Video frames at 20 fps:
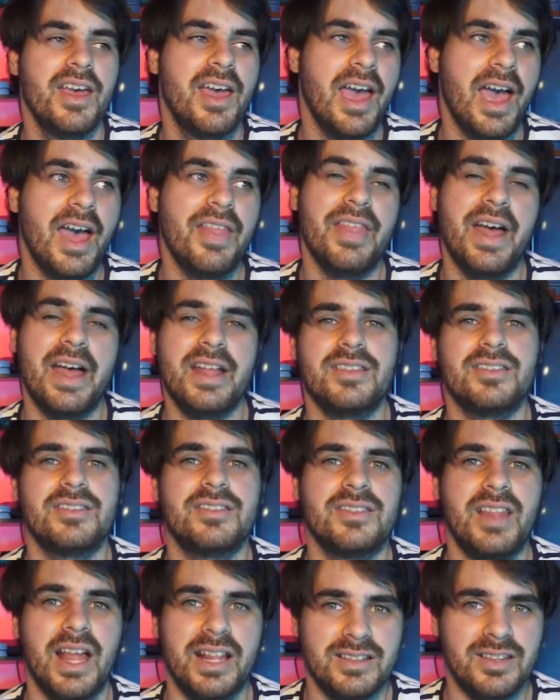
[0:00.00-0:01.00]
and that's
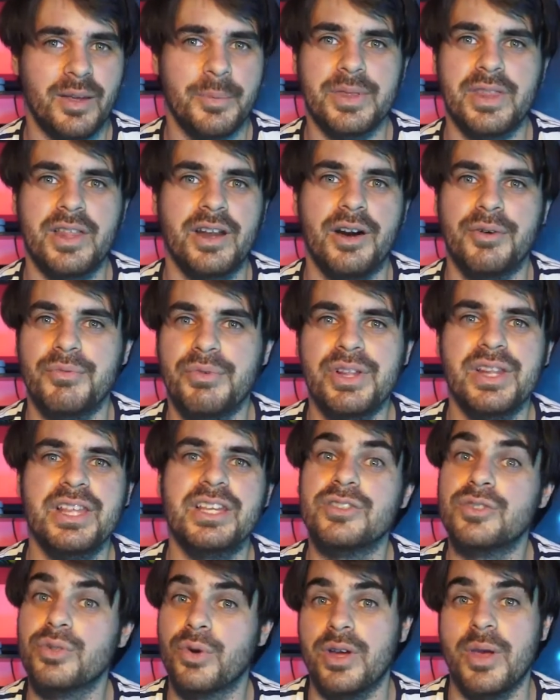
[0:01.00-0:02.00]
something that I really
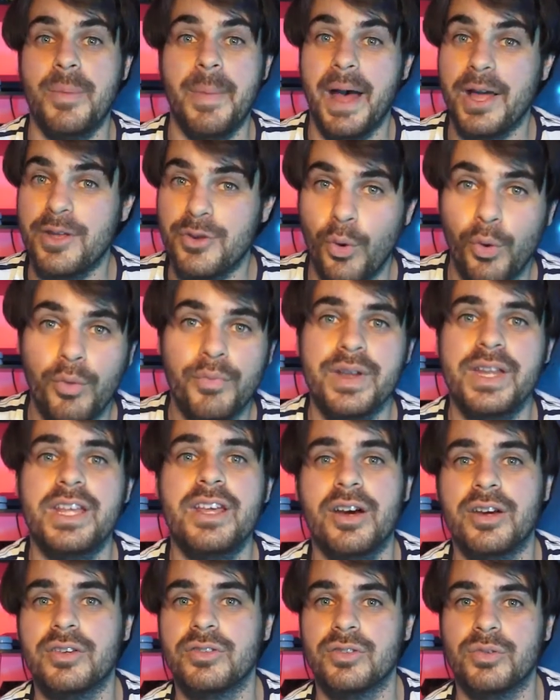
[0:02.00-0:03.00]
enjoy about your
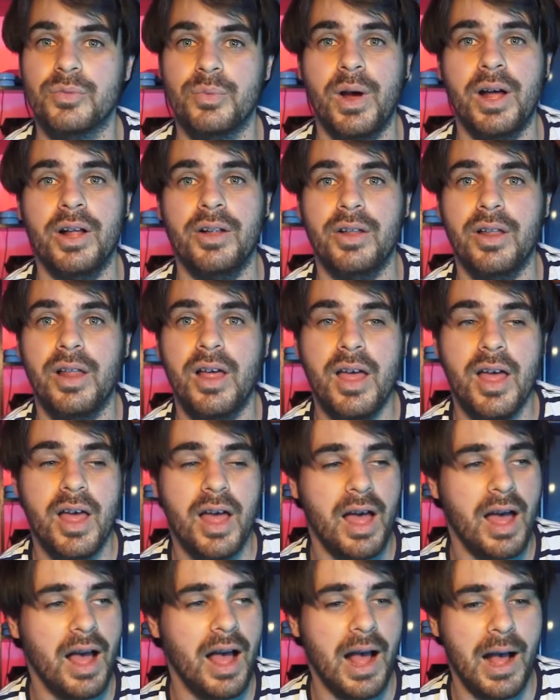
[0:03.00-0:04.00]
videos as well.
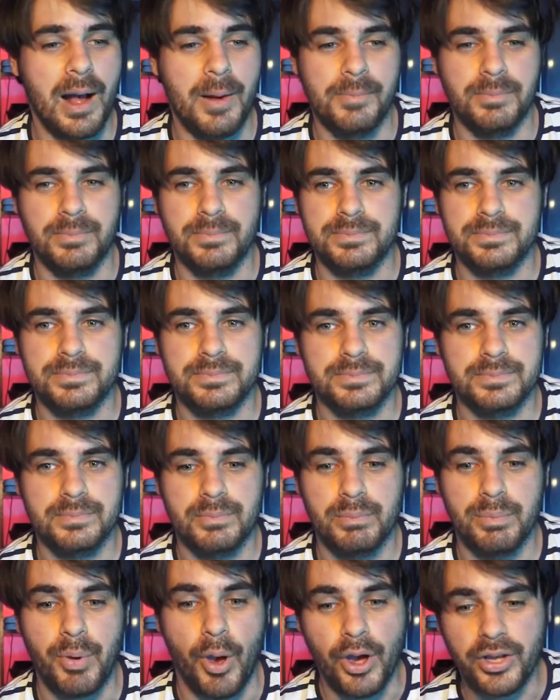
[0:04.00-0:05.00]

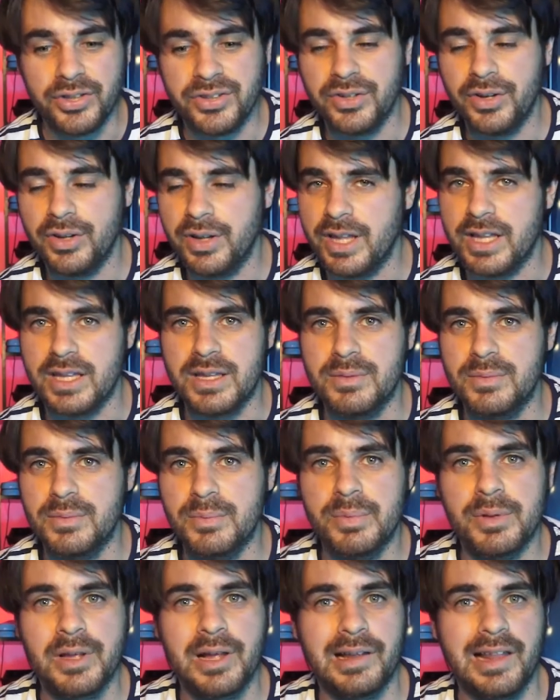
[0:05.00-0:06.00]
Personally,
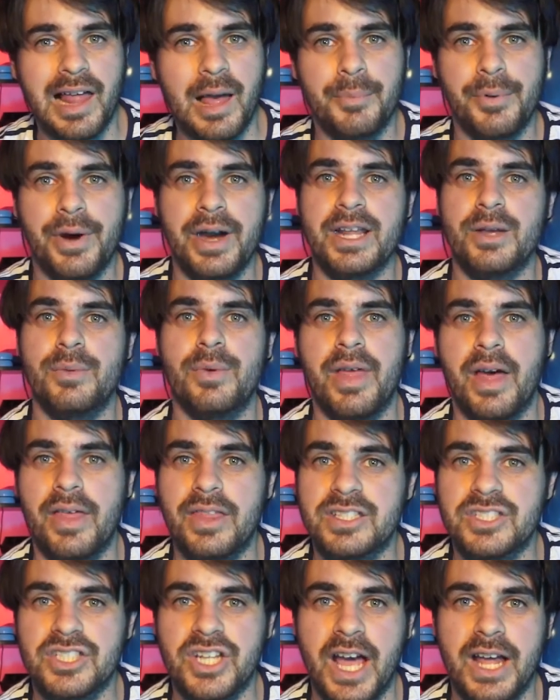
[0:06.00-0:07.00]
collaborating with
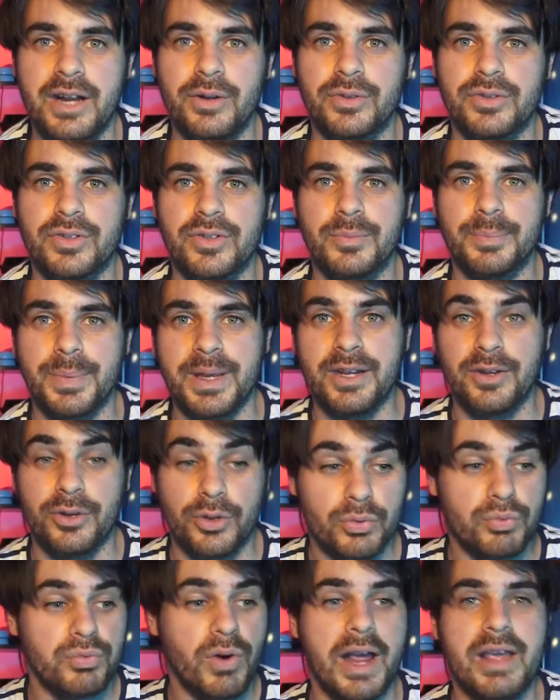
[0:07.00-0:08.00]
other channels has been a
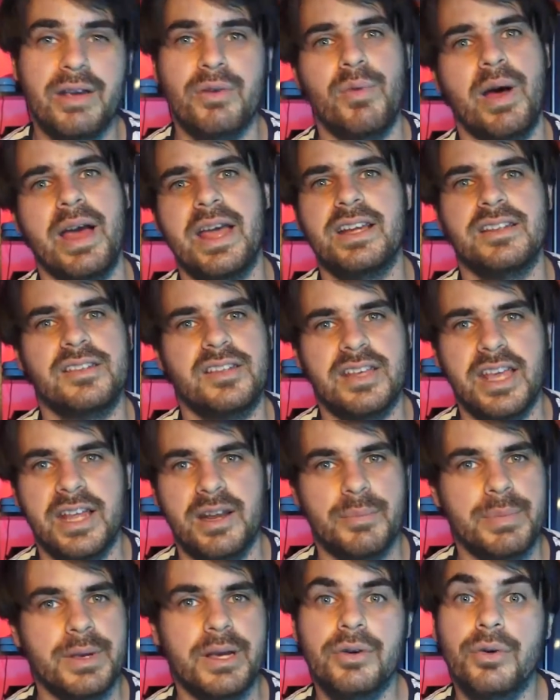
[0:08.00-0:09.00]
great way to get
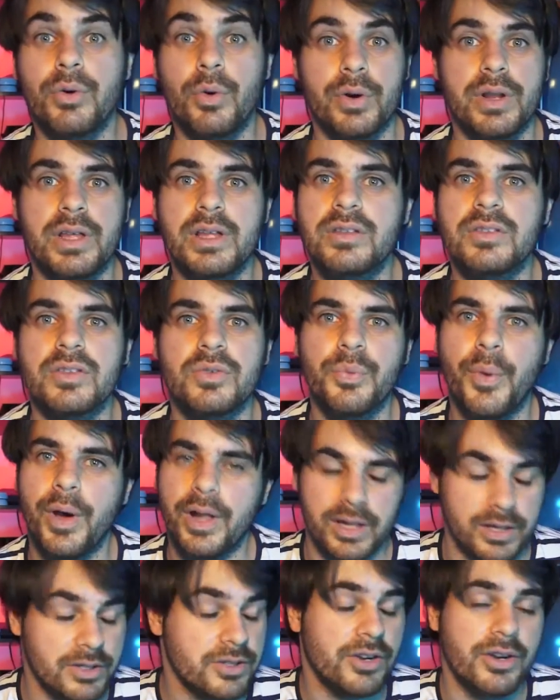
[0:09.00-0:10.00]
a bigger audience as
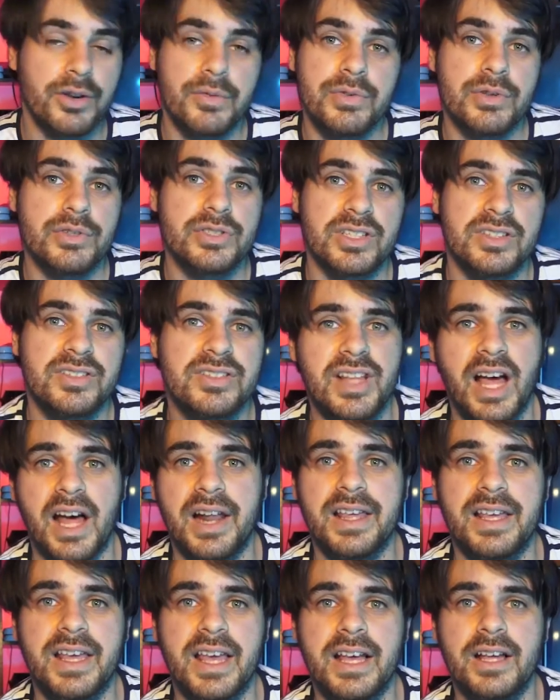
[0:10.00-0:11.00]
well. You know, if you're just
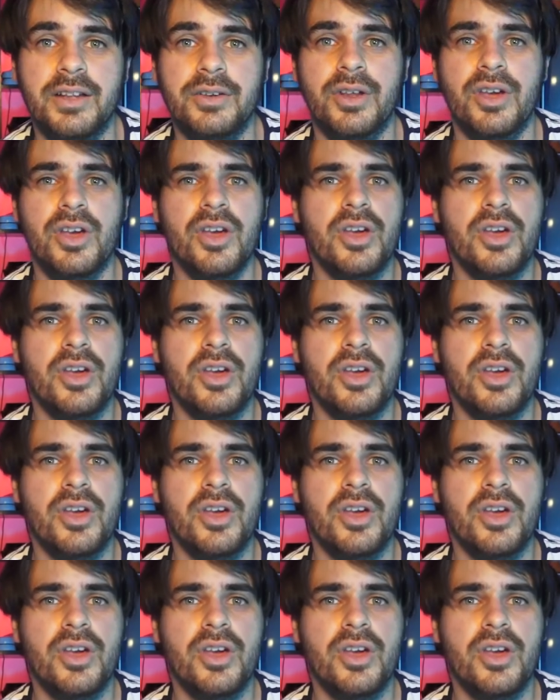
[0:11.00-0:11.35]
starting out,